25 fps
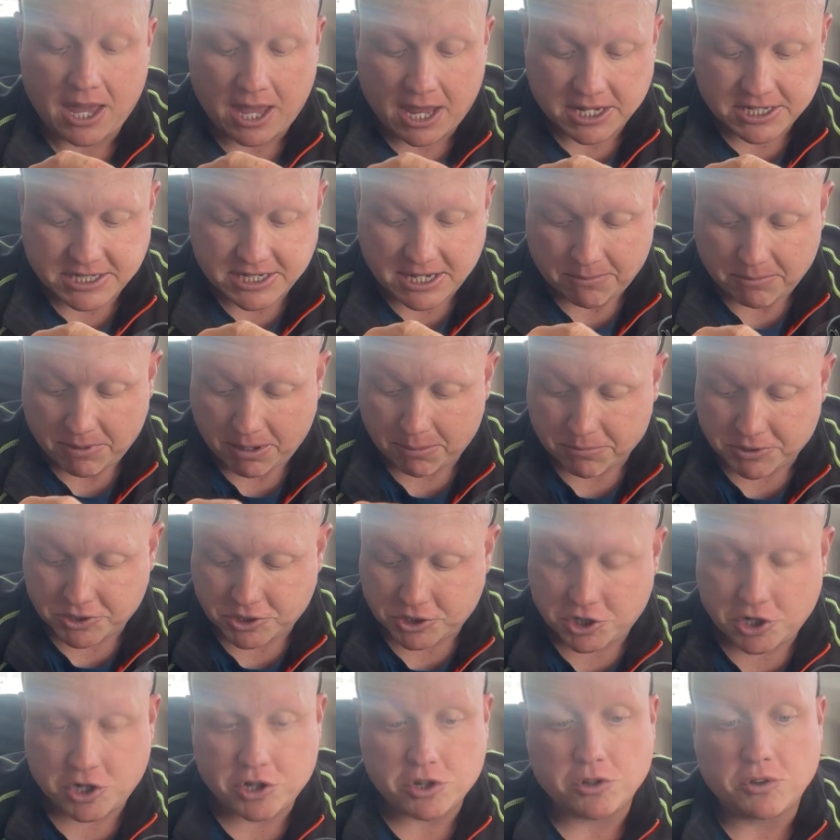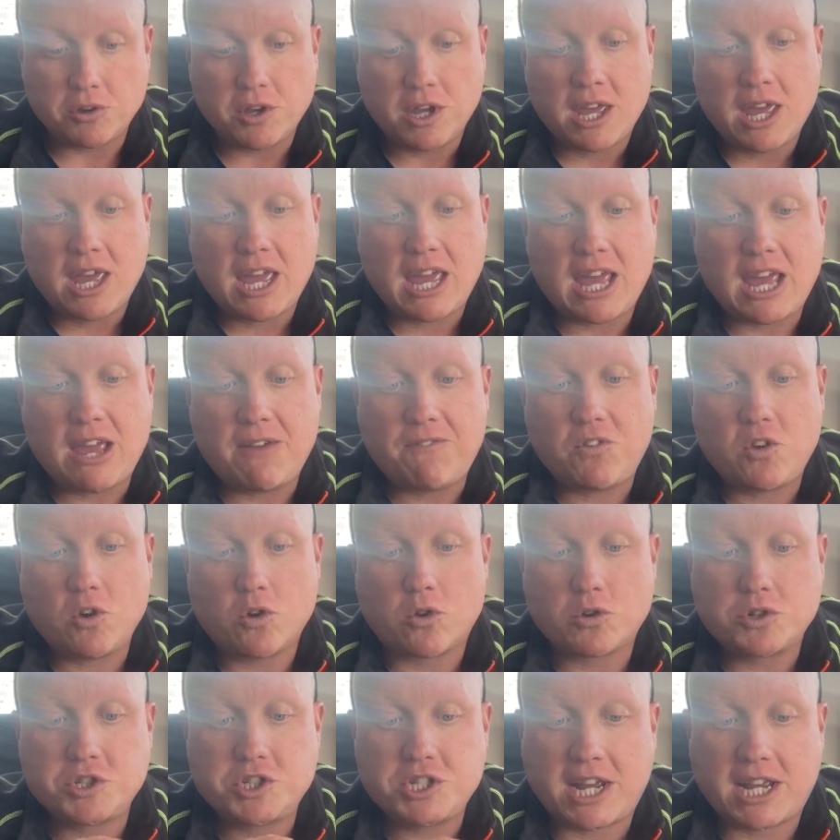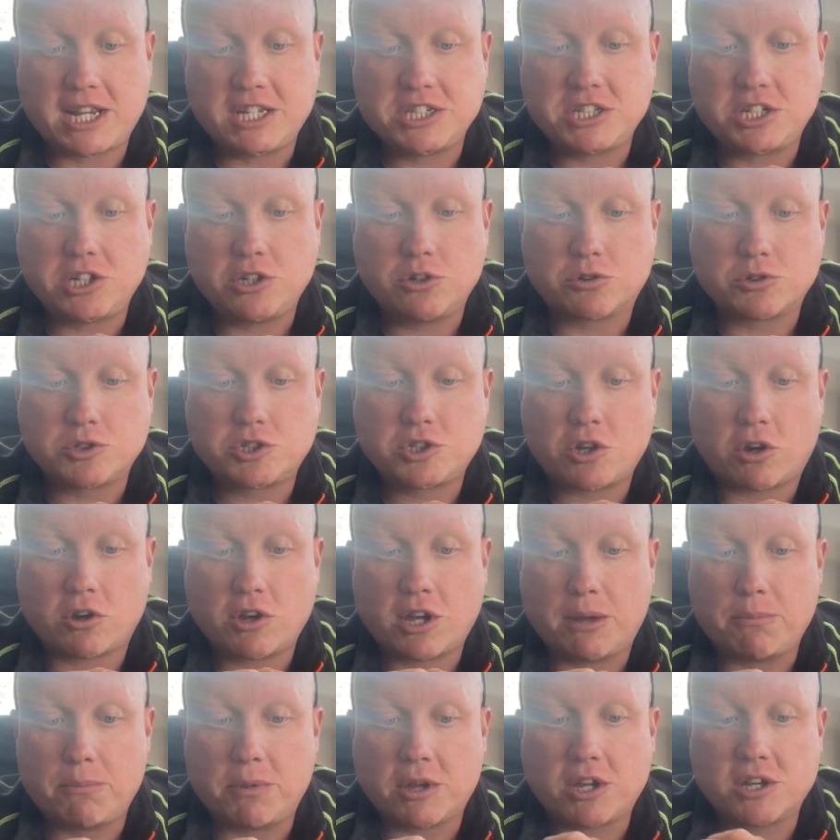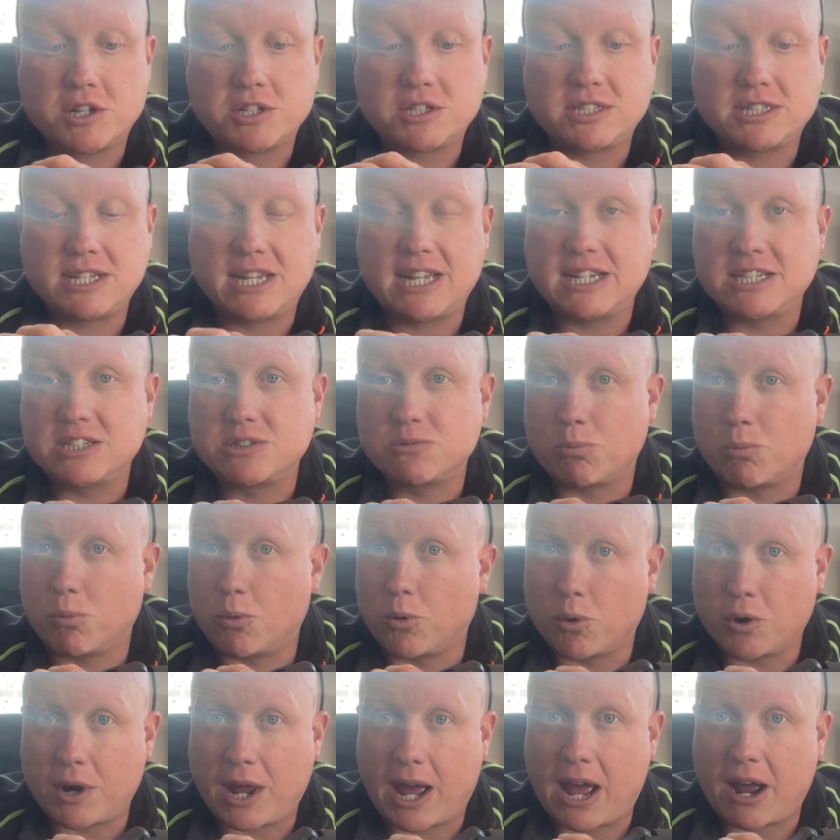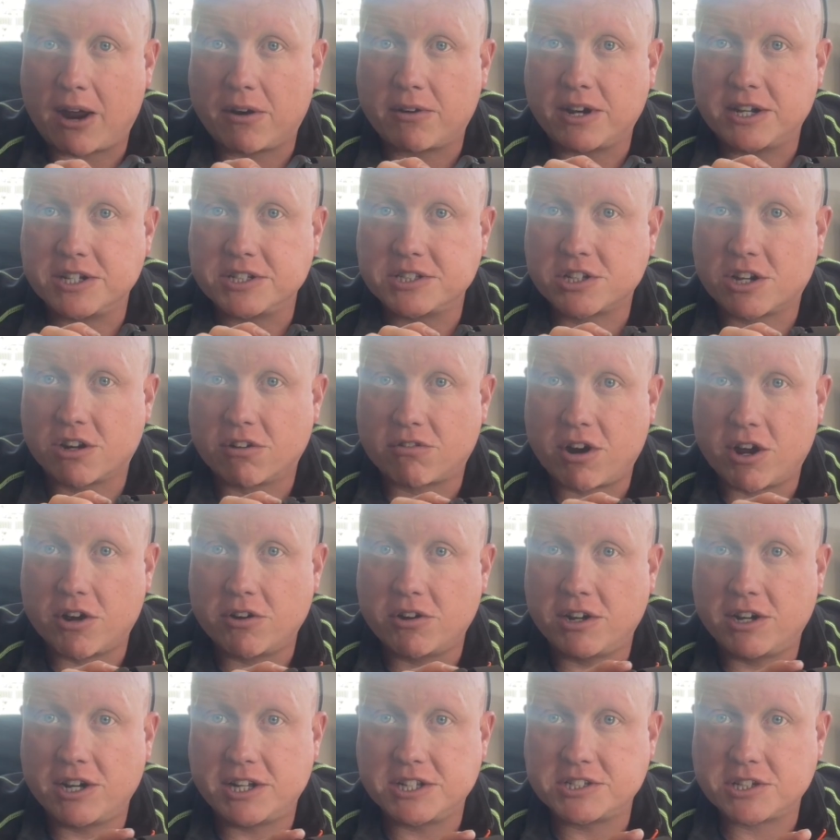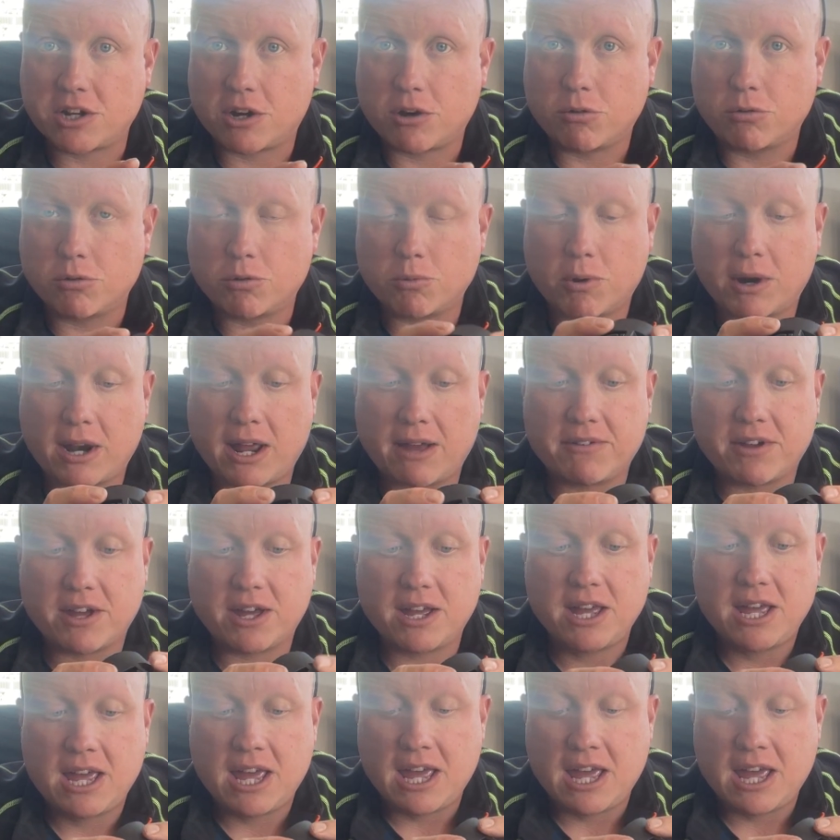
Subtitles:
Tip number 2, if you're changing your socket because it's worn out, it's corroded, it's old, whatever,